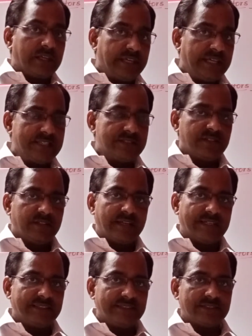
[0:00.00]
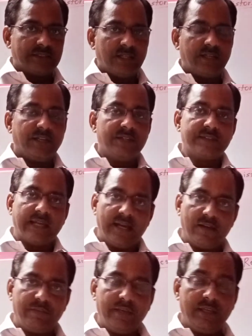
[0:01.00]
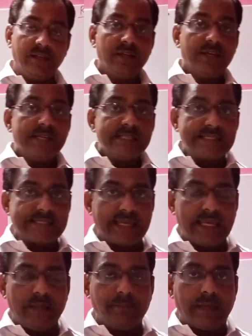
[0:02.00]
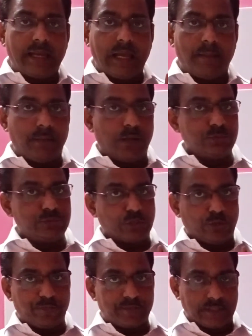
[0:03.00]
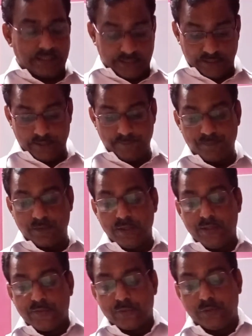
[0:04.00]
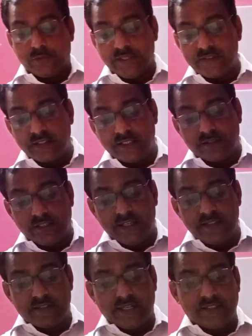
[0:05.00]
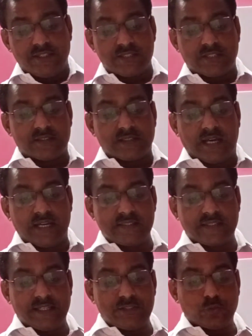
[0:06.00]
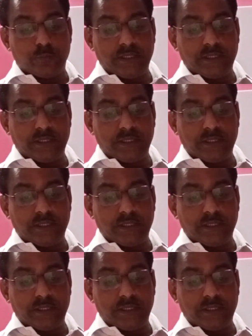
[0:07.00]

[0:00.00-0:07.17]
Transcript: each resistor is having same amount of current. So you can see these resistors are said to be